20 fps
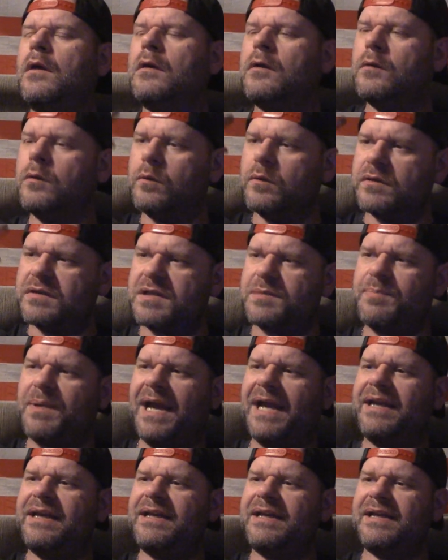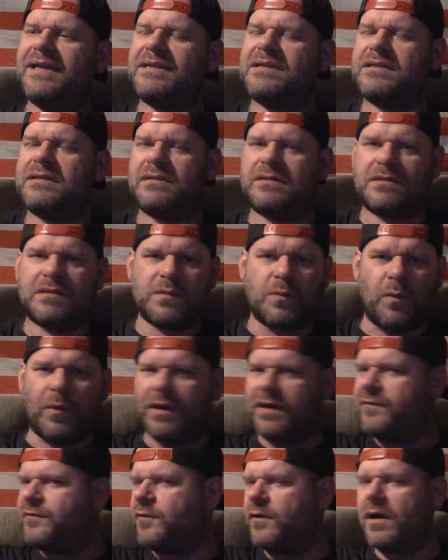who will spend its
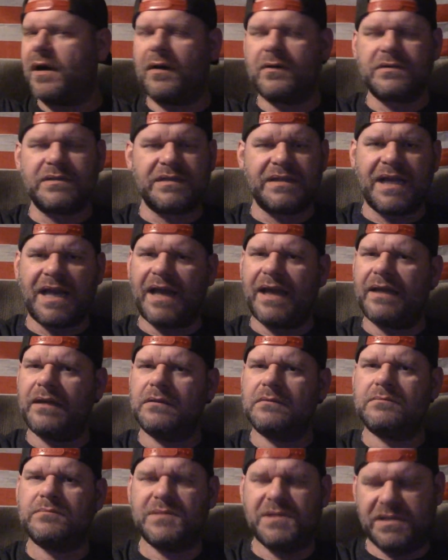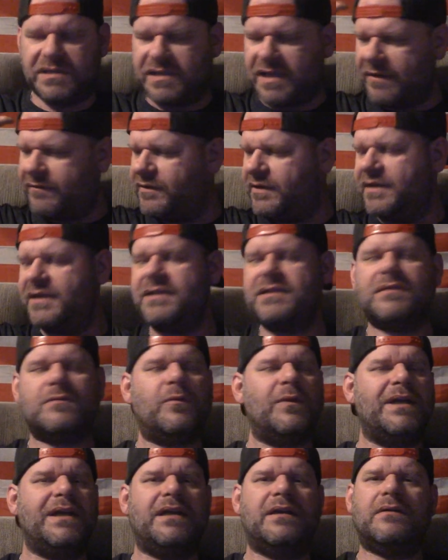24 hours a day, 7 days a
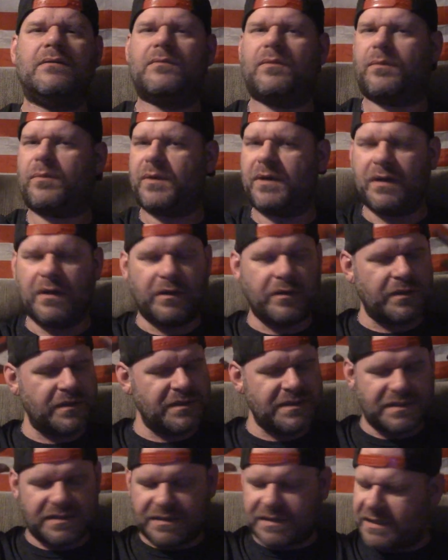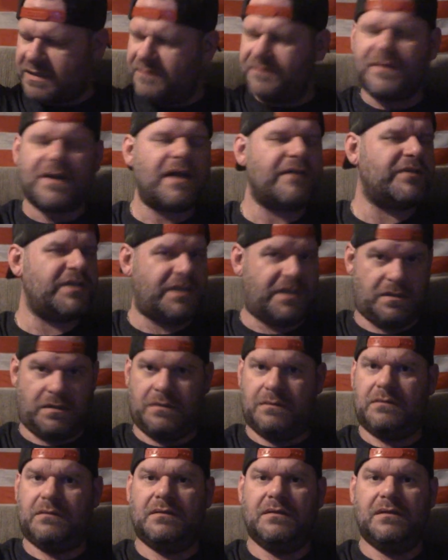week, 365 a
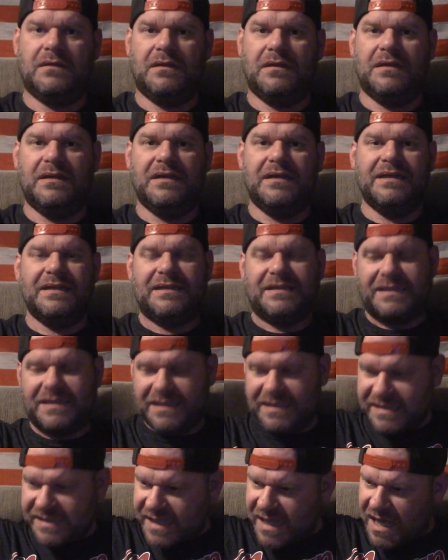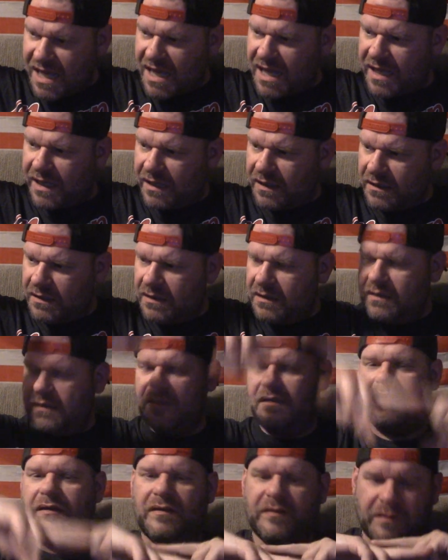year. This guy
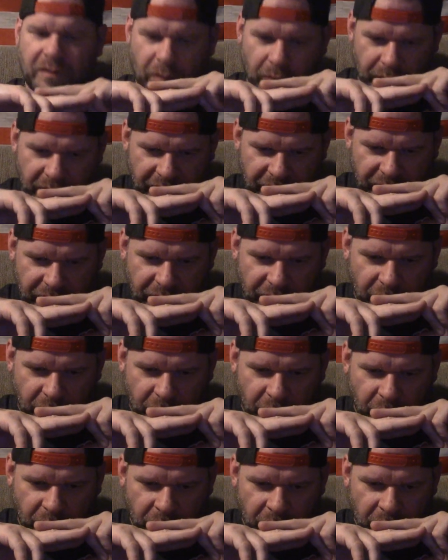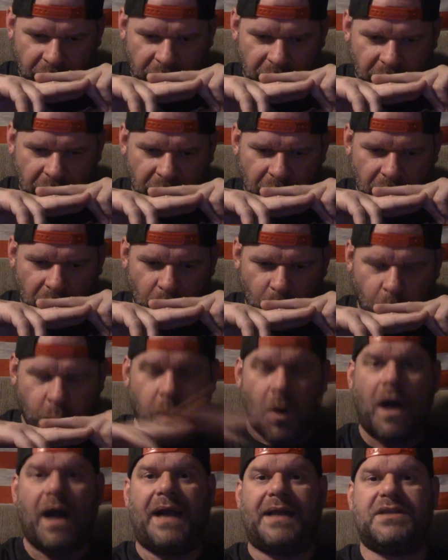is going to
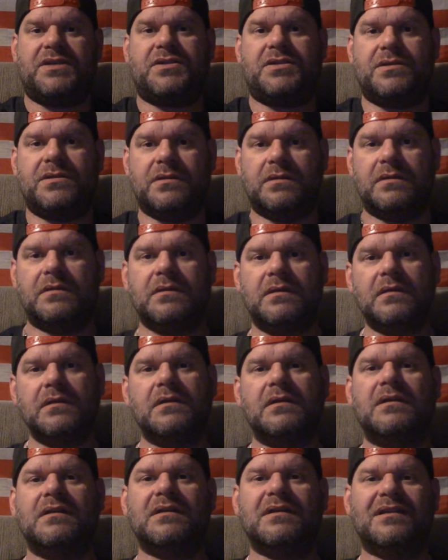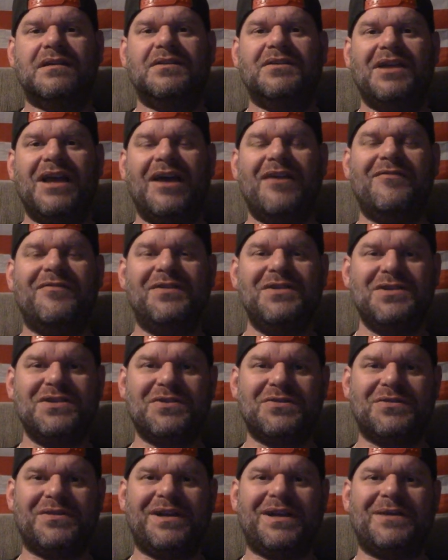watch every
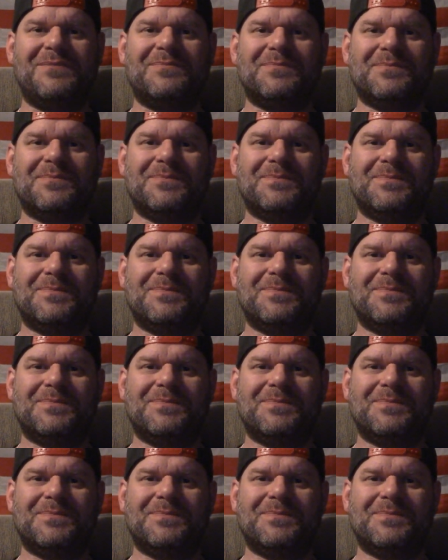stream.